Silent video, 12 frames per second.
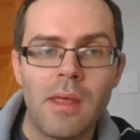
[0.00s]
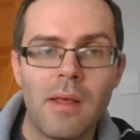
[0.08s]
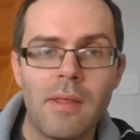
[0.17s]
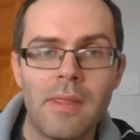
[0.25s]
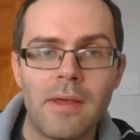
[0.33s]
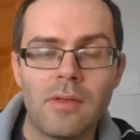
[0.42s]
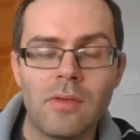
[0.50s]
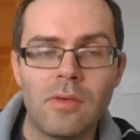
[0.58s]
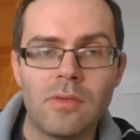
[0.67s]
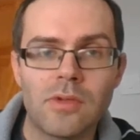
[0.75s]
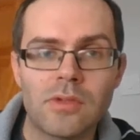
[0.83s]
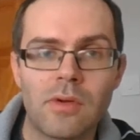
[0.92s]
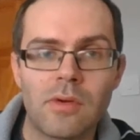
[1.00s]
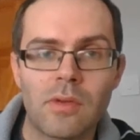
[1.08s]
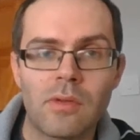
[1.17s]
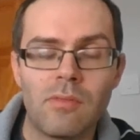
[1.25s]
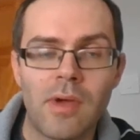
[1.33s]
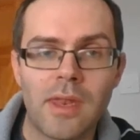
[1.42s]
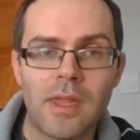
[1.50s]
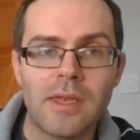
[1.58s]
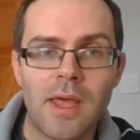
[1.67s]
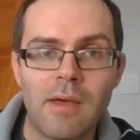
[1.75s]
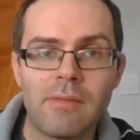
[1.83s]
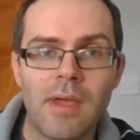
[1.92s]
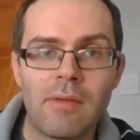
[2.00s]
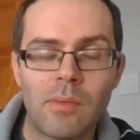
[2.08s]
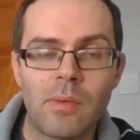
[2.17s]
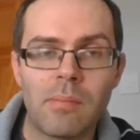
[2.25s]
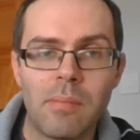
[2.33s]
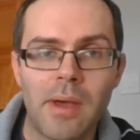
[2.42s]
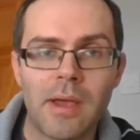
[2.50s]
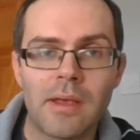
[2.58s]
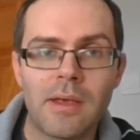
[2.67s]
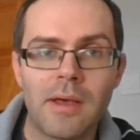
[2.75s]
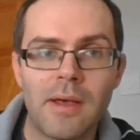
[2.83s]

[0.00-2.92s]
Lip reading: that you just aren't ready to have everyone back